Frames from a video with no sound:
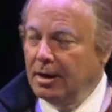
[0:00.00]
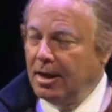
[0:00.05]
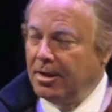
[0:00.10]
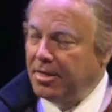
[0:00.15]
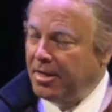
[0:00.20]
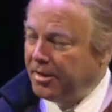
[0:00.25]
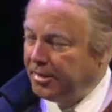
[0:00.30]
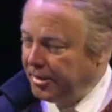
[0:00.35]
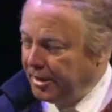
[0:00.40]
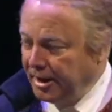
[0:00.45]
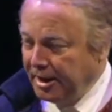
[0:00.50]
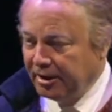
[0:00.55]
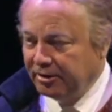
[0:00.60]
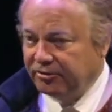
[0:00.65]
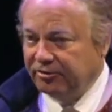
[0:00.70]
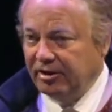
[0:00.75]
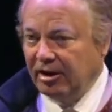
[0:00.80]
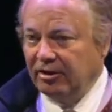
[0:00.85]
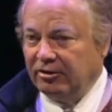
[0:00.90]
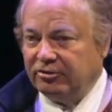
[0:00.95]
and then the
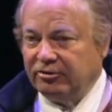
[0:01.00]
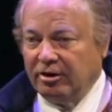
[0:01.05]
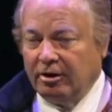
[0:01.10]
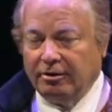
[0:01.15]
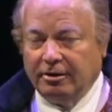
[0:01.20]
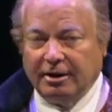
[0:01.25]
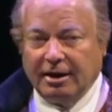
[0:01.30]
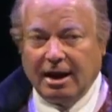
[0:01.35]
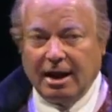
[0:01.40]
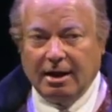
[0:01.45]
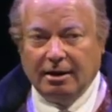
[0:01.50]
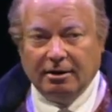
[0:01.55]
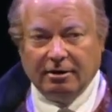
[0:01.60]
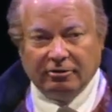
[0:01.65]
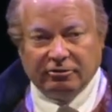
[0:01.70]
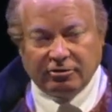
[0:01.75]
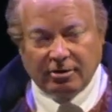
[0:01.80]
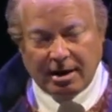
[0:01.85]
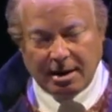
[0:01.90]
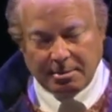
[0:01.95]
next day start again.
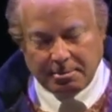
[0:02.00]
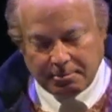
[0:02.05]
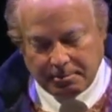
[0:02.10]
And so